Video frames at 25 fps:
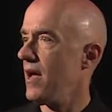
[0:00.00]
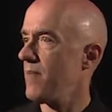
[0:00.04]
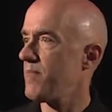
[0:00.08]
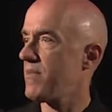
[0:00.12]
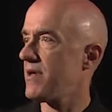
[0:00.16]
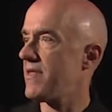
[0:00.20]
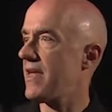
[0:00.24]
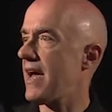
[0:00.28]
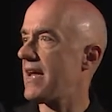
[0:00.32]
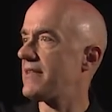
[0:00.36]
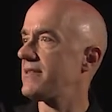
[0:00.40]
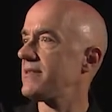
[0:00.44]

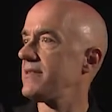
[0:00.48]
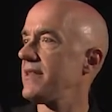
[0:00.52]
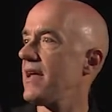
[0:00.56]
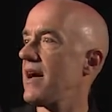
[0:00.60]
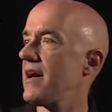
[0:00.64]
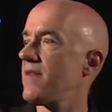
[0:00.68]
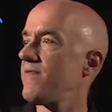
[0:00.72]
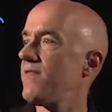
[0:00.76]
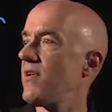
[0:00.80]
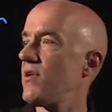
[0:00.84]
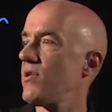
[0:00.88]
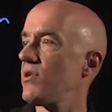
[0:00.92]
But that's
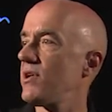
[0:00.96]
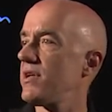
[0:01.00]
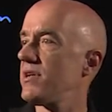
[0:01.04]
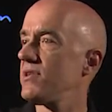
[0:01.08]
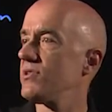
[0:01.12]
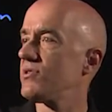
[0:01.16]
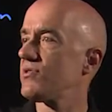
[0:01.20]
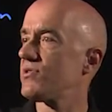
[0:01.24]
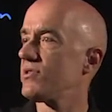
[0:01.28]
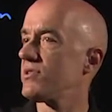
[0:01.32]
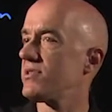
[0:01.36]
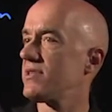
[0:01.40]
not a very
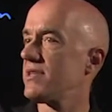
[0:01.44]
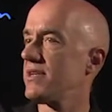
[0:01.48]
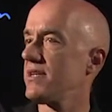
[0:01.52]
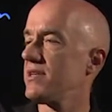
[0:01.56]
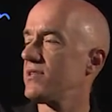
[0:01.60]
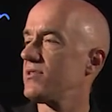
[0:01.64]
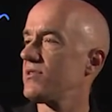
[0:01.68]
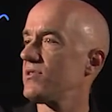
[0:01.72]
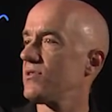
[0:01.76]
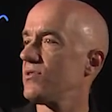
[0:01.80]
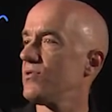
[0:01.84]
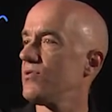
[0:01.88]

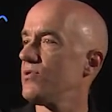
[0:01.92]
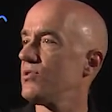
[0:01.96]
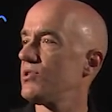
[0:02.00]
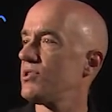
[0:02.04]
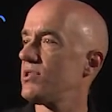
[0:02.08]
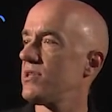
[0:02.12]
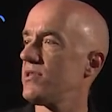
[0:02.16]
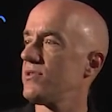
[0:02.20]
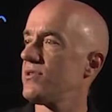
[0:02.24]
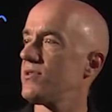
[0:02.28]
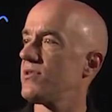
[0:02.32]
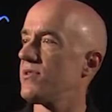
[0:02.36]
interesting
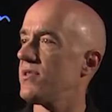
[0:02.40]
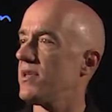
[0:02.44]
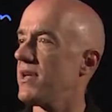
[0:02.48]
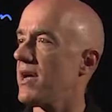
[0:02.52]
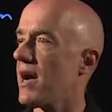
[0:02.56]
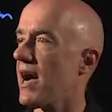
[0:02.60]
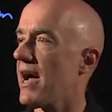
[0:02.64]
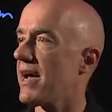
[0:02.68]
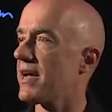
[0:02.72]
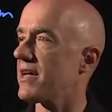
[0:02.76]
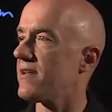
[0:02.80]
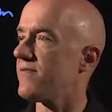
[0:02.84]
solution to the
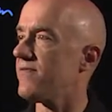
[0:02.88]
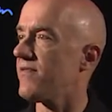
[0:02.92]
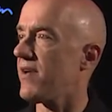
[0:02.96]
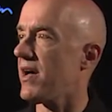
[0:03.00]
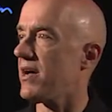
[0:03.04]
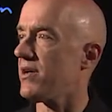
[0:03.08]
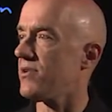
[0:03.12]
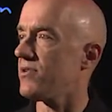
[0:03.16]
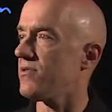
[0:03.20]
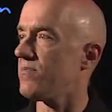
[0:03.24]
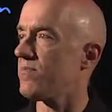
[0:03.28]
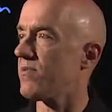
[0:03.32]

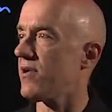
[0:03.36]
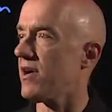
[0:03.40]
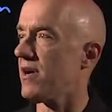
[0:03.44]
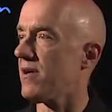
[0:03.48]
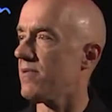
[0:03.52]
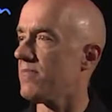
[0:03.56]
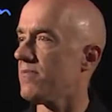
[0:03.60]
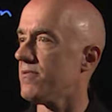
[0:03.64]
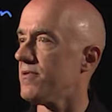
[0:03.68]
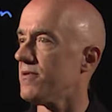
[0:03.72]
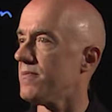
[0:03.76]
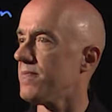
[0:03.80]
eigenvalue
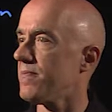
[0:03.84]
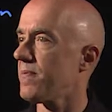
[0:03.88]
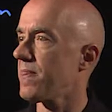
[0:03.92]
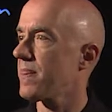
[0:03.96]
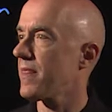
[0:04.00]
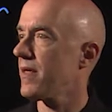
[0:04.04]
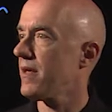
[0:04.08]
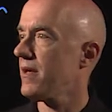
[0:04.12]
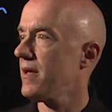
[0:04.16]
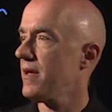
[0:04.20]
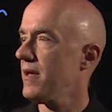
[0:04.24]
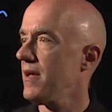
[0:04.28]
problem.
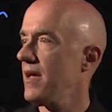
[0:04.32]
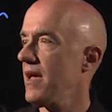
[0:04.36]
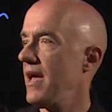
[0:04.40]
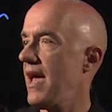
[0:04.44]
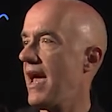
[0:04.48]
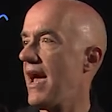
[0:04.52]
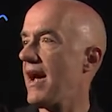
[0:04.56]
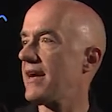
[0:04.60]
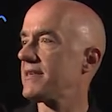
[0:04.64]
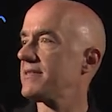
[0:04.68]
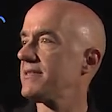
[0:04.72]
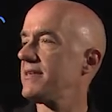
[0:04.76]

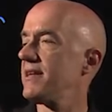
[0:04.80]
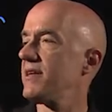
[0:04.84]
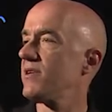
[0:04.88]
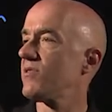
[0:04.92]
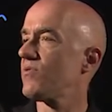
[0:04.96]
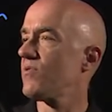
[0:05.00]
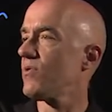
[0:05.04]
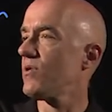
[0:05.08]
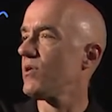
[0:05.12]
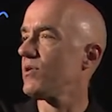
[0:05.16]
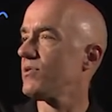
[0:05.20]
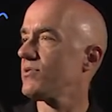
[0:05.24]
x
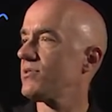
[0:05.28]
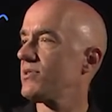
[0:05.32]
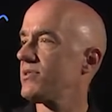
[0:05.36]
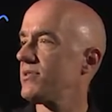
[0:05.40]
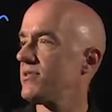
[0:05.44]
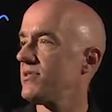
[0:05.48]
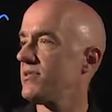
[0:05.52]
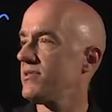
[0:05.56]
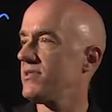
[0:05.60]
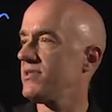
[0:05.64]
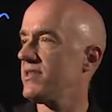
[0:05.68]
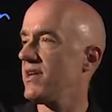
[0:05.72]
equals
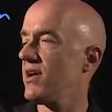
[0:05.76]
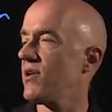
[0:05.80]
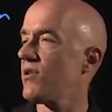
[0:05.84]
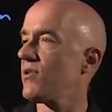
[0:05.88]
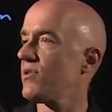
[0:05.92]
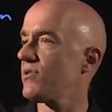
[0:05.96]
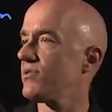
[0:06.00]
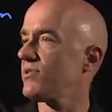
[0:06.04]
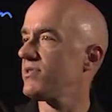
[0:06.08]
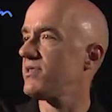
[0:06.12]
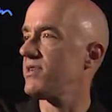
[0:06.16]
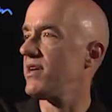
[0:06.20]

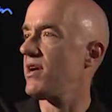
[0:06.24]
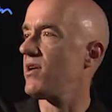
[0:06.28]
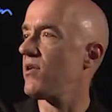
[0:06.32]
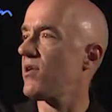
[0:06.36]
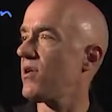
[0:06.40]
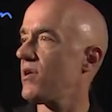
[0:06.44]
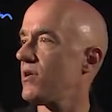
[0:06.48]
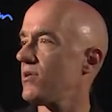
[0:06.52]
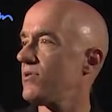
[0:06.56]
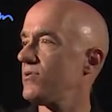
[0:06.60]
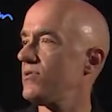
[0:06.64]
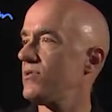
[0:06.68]
0,
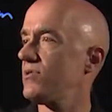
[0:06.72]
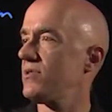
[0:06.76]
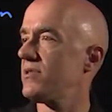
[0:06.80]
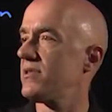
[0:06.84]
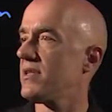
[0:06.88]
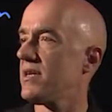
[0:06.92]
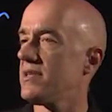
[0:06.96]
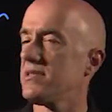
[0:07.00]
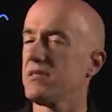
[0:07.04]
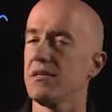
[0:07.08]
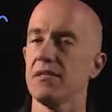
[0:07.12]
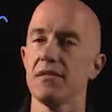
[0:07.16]
0
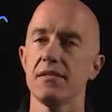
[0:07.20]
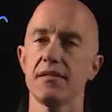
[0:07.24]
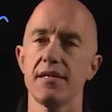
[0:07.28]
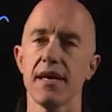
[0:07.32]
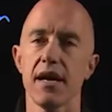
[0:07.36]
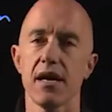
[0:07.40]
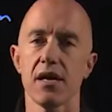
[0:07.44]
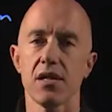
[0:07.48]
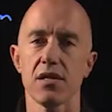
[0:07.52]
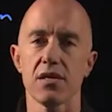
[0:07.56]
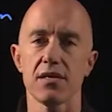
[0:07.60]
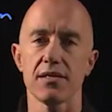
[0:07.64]
doesn't
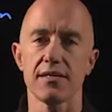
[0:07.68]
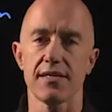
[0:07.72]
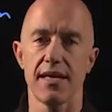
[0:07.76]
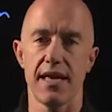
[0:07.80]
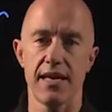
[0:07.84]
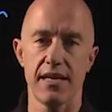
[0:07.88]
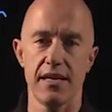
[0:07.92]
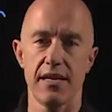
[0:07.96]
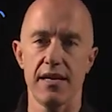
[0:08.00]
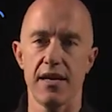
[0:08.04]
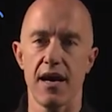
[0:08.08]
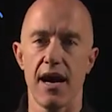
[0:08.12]
tell us
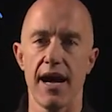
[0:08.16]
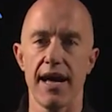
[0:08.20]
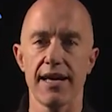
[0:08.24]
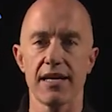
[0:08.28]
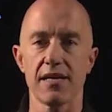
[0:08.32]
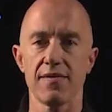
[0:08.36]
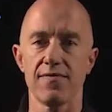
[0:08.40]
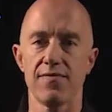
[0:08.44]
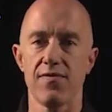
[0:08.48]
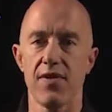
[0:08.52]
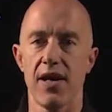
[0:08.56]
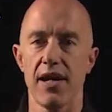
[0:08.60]
any
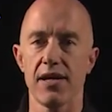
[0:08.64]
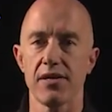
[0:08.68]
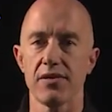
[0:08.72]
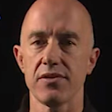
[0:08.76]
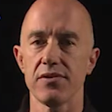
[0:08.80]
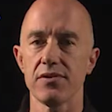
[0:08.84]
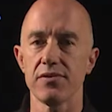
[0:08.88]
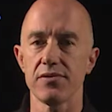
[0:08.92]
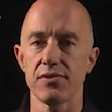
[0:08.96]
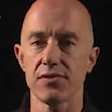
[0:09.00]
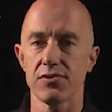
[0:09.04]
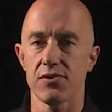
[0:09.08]

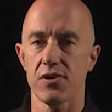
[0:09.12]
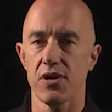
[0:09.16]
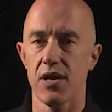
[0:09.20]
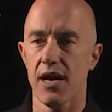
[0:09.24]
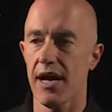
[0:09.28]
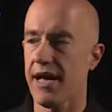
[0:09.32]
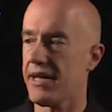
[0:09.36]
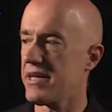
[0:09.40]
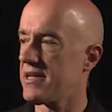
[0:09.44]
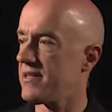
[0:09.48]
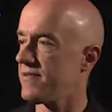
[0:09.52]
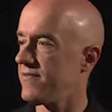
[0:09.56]
eigenvalues or
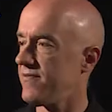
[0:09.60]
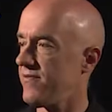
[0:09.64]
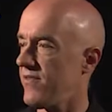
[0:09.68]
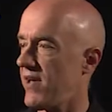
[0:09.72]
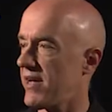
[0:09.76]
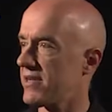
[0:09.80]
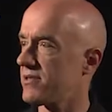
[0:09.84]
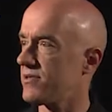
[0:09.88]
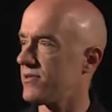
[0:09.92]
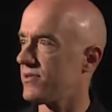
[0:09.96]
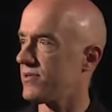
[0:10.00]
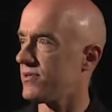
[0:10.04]

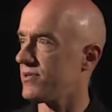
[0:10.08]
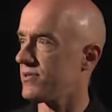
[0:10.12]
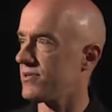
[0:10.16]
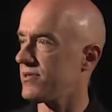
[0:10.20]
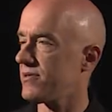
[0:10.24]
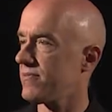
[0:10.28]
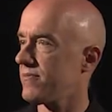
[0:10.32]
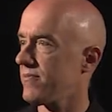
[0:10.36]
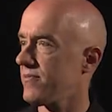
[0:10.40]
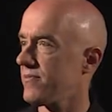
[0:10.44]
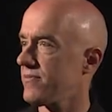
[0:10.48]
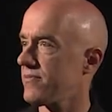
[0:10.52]
eigenvectors.